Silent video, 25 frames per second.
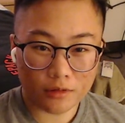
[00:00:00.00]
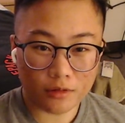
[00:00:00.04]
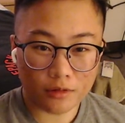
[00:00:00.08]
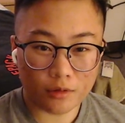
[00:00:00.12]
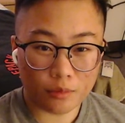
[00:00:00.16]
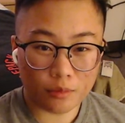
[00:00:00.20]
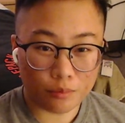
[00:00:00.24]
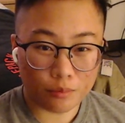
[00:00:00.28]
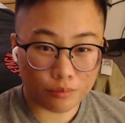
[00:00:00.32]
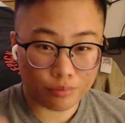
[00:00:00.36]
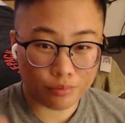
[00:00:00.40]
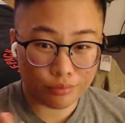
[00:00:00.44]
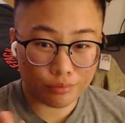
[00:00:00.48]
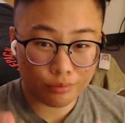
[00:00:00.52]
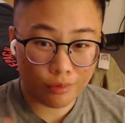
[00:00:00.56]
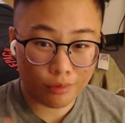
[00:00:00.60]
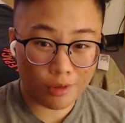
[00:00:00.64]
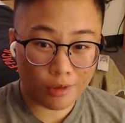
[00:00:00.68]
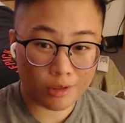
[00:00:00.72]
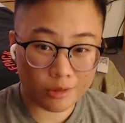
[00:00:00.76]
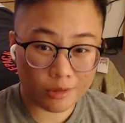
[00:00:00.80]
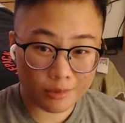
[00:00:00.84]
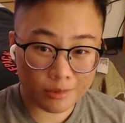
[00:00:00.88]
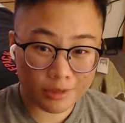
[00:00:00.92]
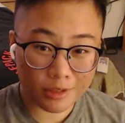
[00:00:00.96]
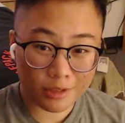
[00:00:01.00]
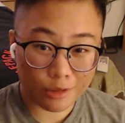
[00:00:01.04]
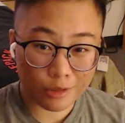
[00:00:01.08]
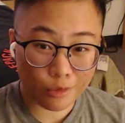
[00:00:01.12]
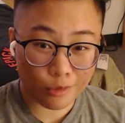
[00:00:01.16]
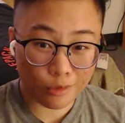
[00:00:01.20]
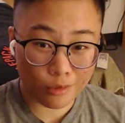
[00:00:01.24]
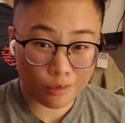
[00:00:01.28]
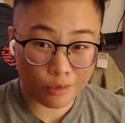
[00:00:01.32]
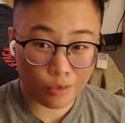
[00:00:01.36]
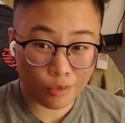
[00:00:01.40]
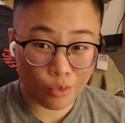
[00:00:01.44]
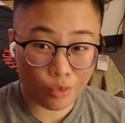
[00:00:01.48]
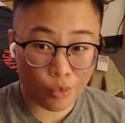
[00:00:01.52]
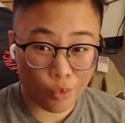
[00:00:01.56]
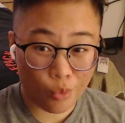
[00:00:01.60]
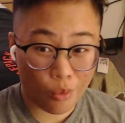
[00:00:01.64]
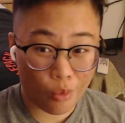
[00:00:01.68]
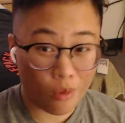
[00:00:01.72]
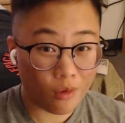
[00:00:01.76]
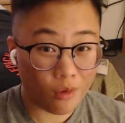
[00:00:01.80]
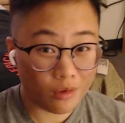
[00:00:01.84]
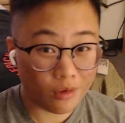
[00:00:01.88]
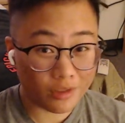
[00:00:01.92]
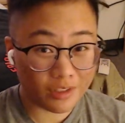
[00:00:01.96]
probably the
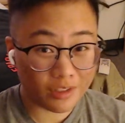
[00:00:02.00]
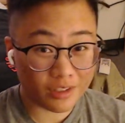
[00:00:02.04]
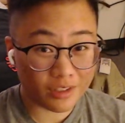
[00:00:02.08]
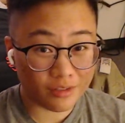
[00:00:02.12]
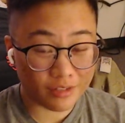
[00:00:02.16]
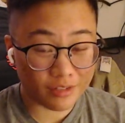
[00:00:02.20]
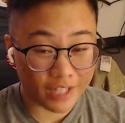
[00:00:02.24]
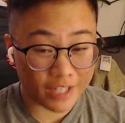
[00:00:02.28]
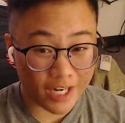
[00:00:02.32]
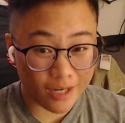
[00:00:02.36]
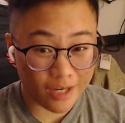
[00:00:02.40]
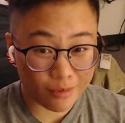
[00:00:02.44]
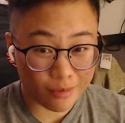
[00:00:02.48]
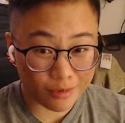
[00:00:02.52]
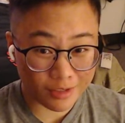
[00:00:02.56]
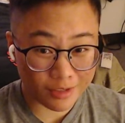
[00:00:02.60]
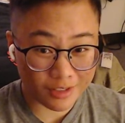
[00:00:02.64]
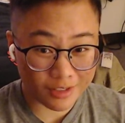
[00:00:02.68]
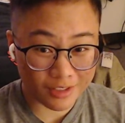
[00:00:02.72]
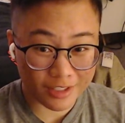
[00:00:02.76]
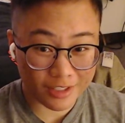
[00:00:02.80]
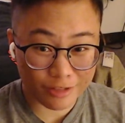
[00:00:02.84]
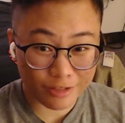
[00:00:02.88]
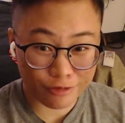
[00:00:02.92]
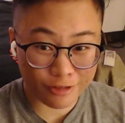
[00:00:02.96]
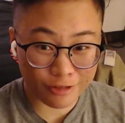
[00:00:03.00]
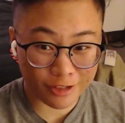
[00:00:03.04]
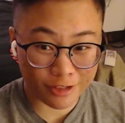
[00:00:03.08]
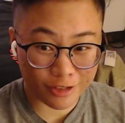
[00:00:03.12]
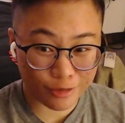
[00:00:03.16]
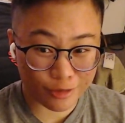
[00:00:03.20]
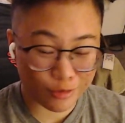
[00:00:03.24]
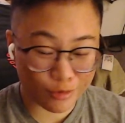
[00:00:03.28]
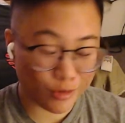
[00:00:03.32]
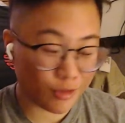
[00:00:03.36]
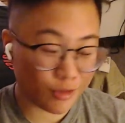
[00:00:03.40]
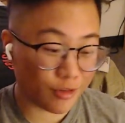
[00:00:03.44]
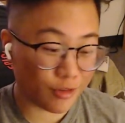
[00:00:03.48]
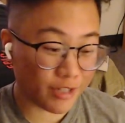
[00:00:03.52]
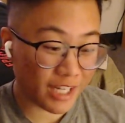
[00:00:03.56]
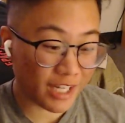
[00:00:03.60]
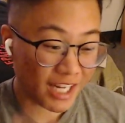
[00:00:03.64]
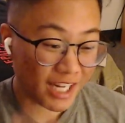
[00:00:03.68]
quality of the camera is different as well.